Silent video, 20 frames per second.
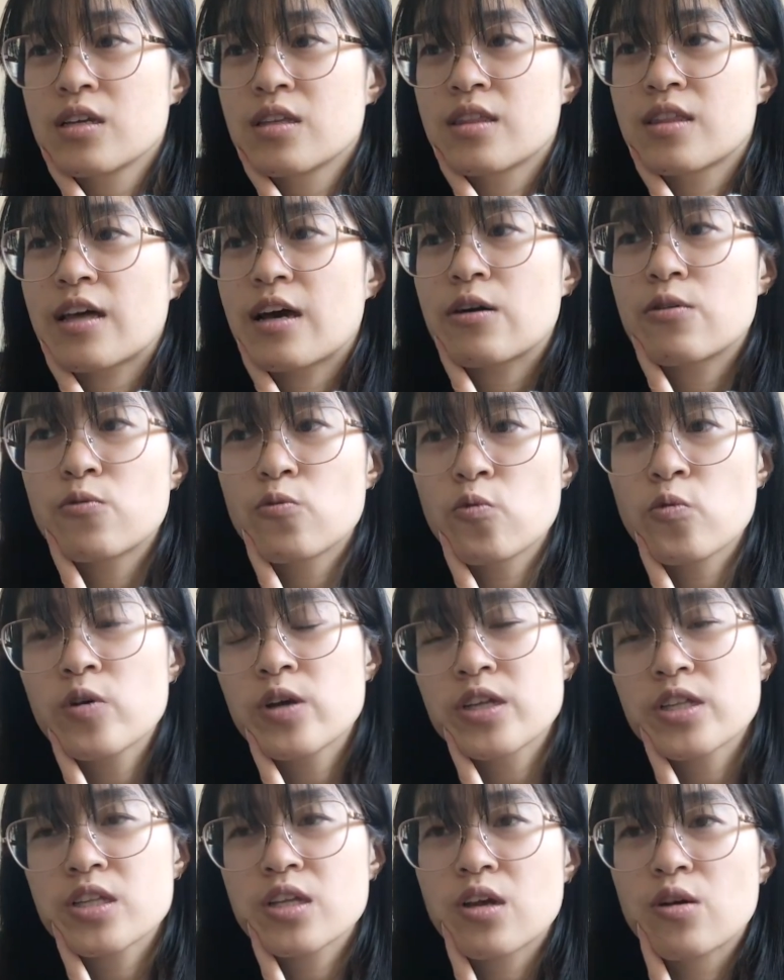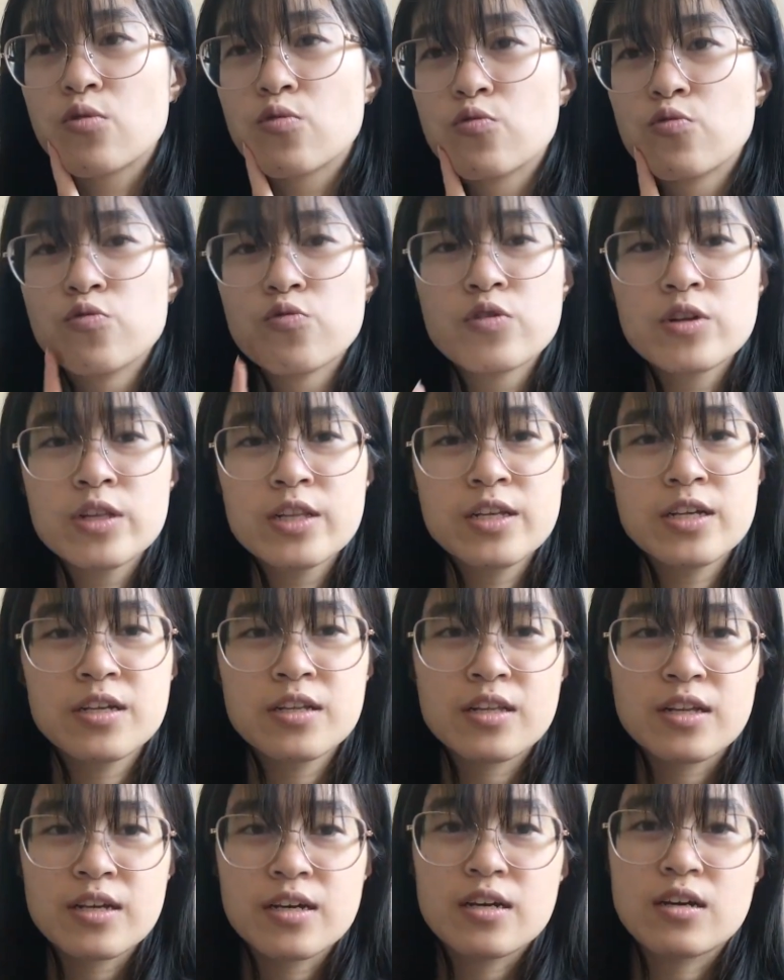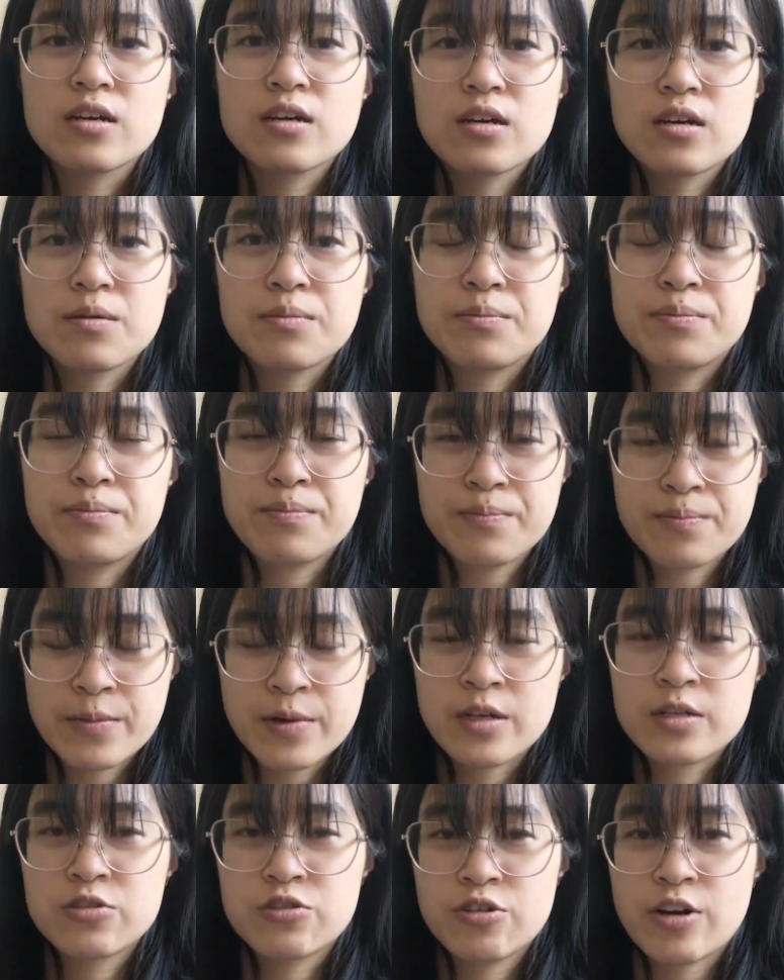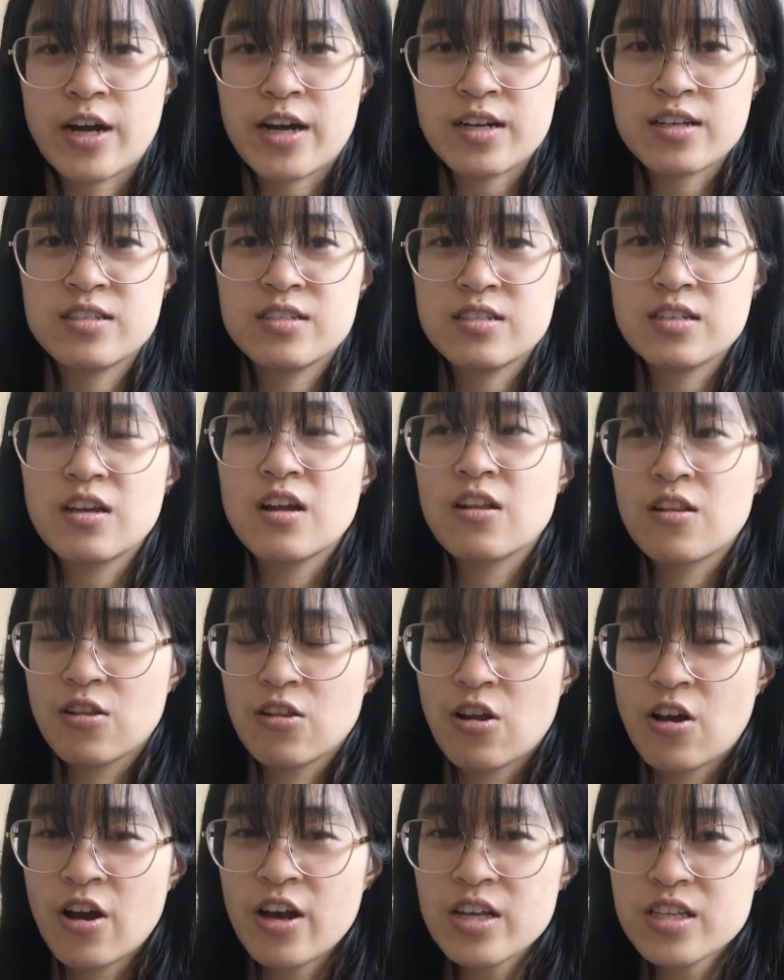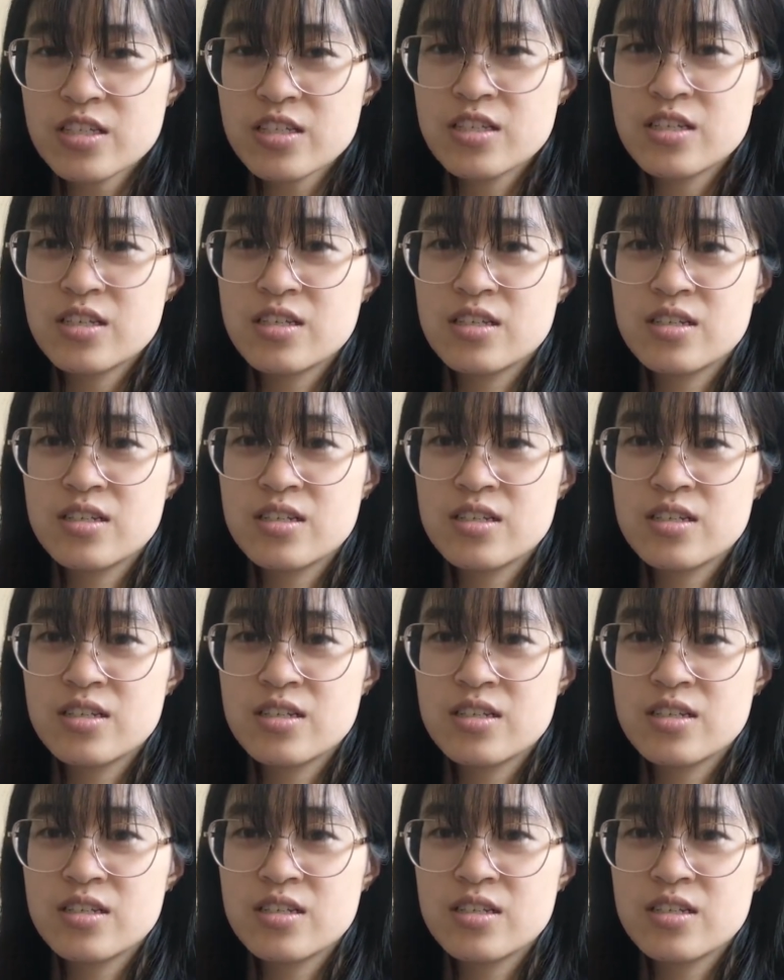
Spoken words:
That one really like contracts a lot.